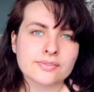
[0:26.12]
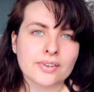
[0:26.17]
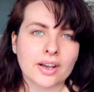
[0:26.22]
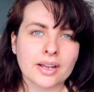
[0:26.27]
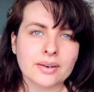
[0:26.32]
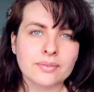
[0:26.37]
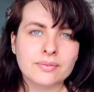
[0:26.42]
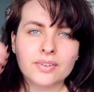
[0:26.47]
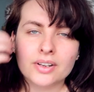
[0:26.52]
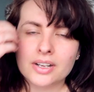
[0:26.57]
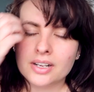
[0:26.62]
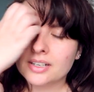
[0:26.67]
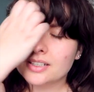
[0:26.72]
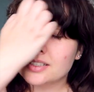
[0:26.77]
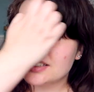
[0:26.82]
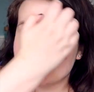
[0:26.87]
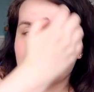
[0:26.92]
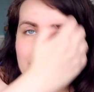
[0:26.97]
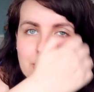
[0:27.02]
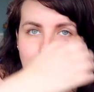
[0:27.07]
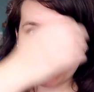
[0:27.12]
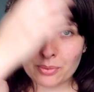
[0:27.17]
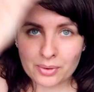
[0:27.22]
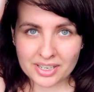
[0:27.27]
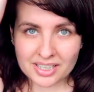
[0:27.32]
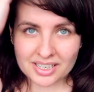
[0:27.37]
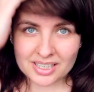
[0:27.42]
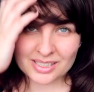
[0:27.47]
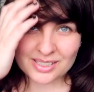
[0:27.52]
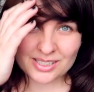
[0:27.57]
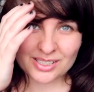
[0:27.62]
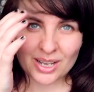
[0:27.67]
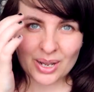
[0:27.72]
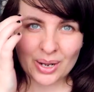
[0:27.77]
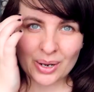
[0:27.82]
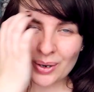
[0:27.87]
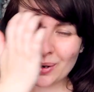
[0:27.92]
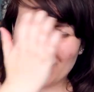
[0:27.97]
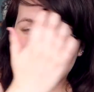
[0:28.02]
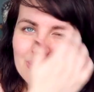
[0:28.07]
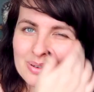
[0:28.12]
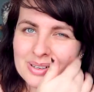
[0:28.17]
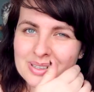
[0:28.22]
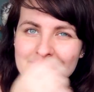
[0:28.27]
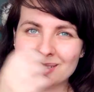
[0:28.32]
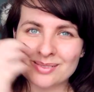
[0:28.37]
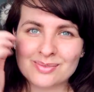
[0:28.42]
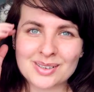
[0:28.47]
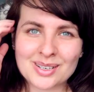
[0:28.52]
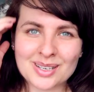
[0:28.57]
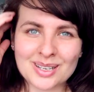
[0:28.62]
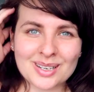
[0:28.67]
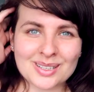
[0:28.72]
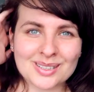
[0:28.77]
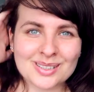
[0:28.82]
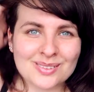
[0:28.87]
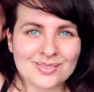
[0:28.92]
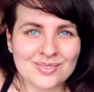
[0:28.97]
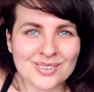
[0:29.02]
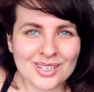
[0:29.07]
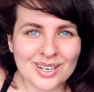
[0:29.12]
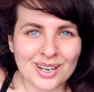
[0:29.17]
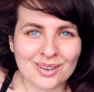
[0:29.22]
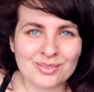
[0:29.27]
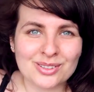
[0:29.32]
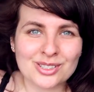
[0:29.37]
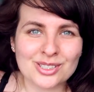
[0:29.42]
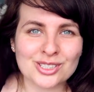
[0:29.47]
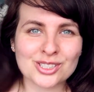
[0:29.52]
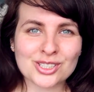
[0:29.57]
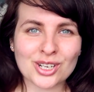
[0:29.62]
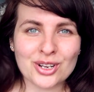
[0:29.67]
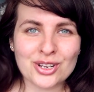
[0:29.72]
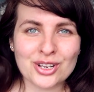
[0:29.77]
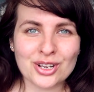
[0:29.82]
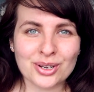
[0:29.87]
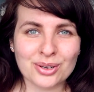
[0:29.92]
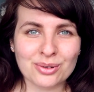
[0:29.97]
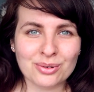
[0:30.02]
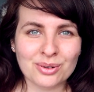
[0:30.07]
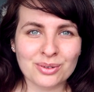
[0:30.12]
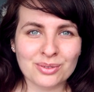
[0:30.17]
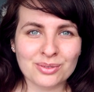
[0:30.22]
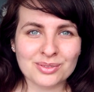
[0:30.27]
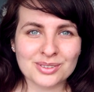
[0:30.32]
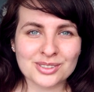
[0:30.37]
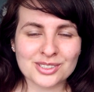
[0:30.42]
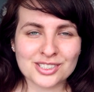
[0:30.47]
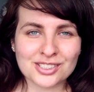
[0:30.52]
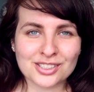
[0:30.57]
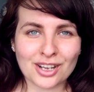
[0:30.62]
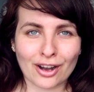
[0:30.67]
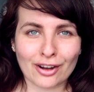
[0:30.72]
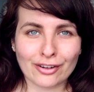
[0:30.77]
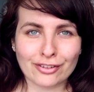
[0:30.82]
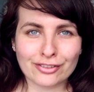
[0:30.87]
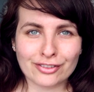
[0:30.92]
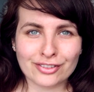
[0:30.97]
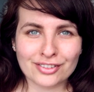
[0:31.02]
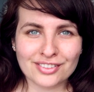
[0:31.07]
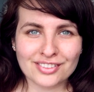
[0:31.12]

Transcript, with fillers: fine. So what we're gonna do is we're gonna, we're gonna I'm gonna show you and stuff,